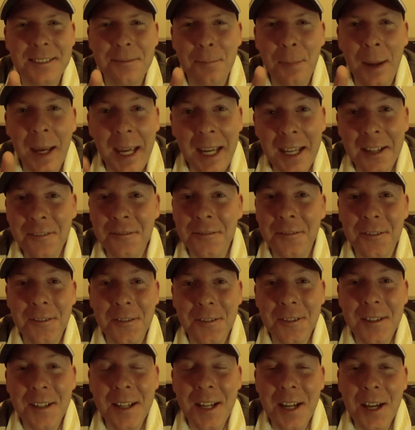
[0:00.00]

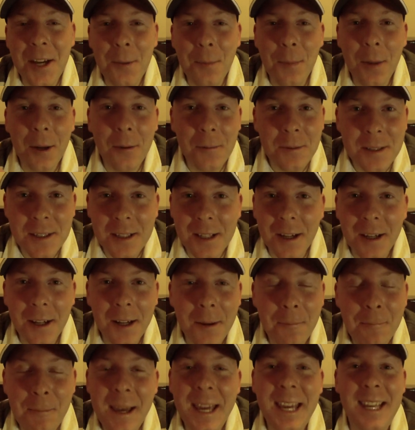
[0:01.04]
painful, but it was
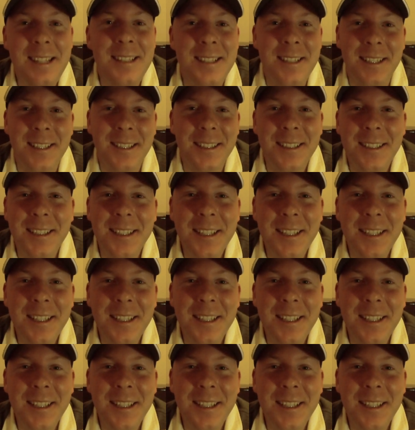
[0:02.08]
amazing.